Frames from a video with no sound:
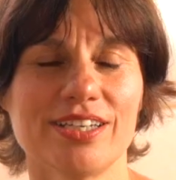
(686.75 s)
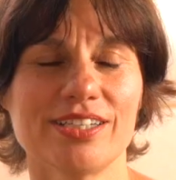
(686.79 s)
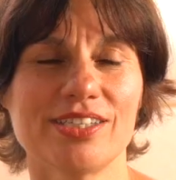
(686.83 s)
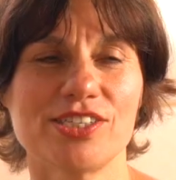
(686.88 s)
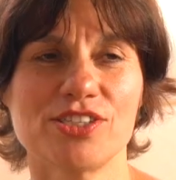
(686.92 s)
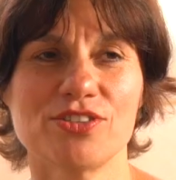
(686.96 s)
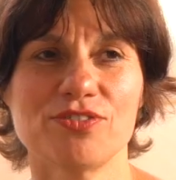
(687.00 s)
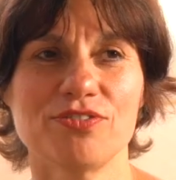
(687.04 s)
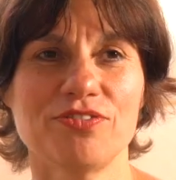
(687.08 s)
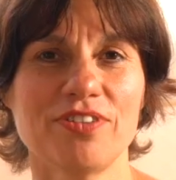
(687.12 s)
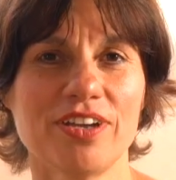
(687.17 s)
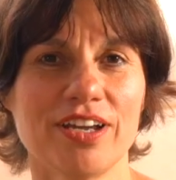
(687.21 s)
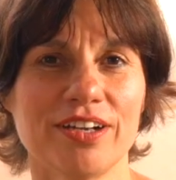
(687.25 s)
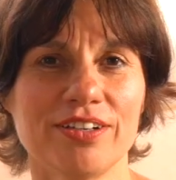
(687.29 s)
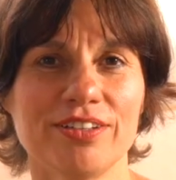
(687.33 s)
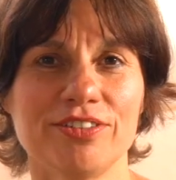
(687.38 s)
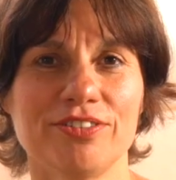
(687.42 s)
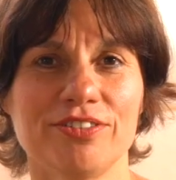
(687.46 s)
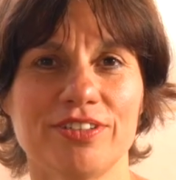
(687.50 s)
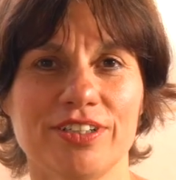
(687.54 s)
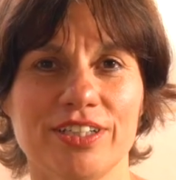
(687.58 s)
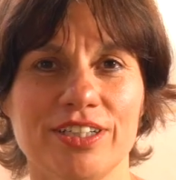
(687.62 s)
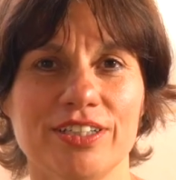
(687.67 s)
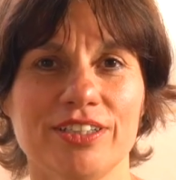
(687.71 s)
it's very,
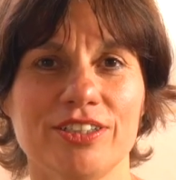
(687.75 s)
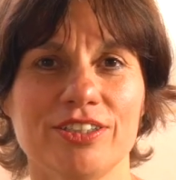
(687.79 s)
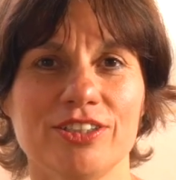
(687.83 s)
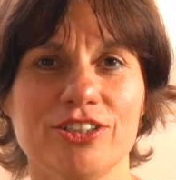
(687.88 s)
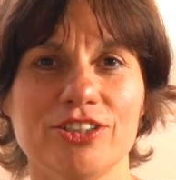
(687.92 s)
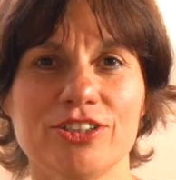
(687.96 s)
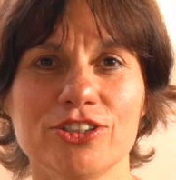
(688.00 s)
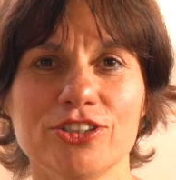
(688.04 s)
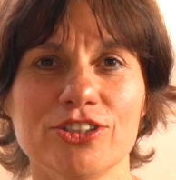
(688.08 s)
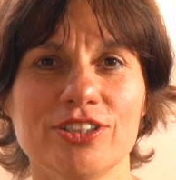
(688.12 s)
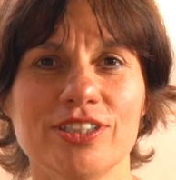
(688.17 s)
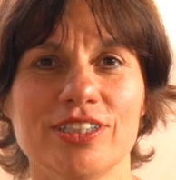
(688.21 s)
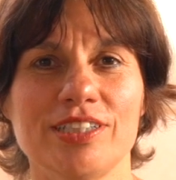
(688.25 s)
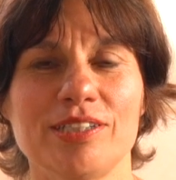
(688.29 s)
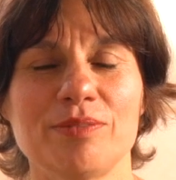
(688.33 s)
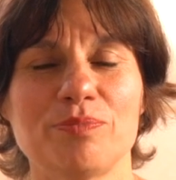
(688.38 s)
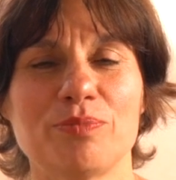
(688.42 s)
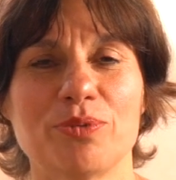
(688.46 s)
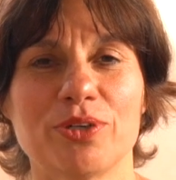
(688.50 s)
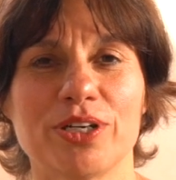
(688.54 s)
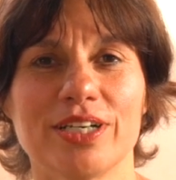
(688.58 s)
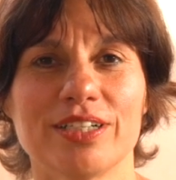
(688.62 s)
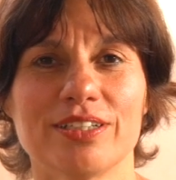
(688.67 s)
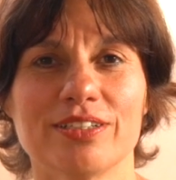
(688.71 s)
very good and
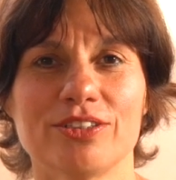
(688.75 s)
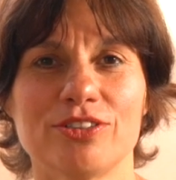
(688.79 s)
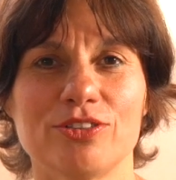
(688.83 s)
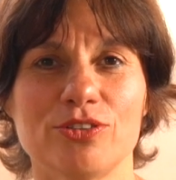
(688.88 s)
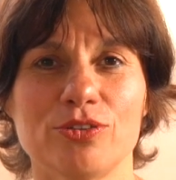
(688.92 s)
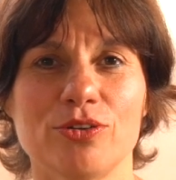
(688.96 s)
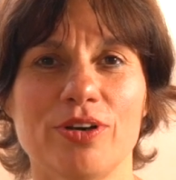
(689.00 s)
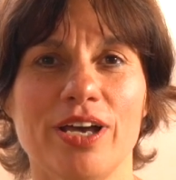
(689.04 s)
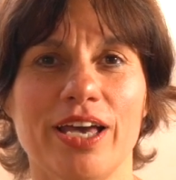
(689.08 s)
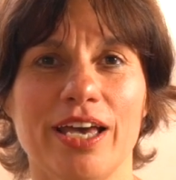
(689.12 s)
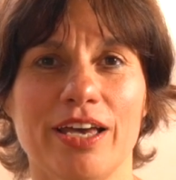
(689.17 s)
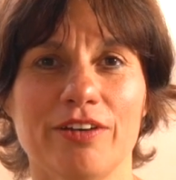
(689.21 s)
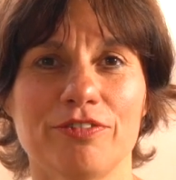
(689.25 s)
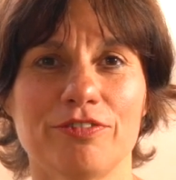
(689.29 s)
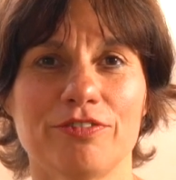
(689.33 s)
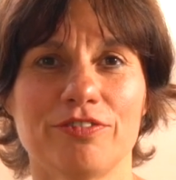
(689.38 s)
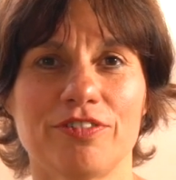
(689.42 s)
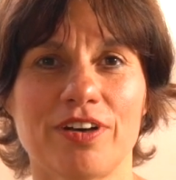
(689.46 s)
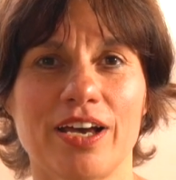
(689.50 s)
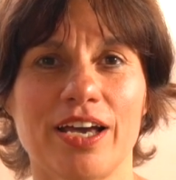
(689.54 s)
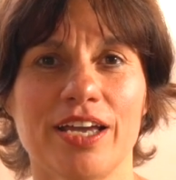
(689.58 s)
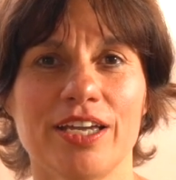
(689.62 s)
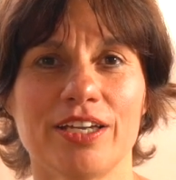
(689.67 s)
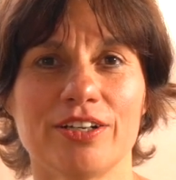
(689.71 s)
important to have
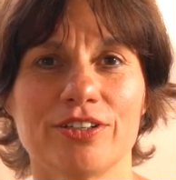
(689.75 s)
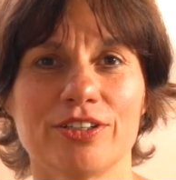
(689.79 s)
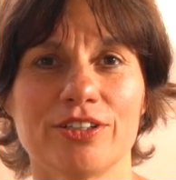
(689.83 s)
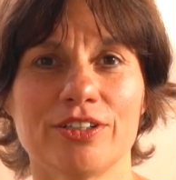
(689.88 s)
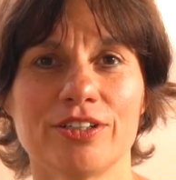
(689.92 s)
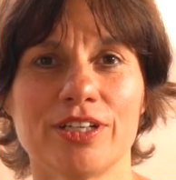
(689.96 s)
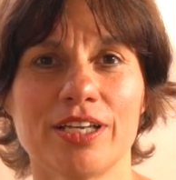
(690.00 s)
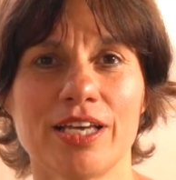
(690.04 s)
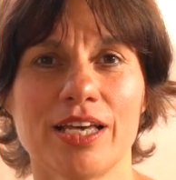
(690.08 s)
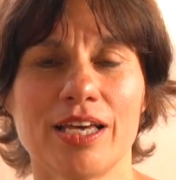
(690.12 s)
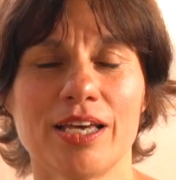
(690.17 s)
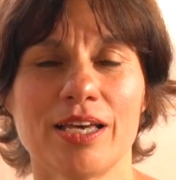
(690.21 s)
fire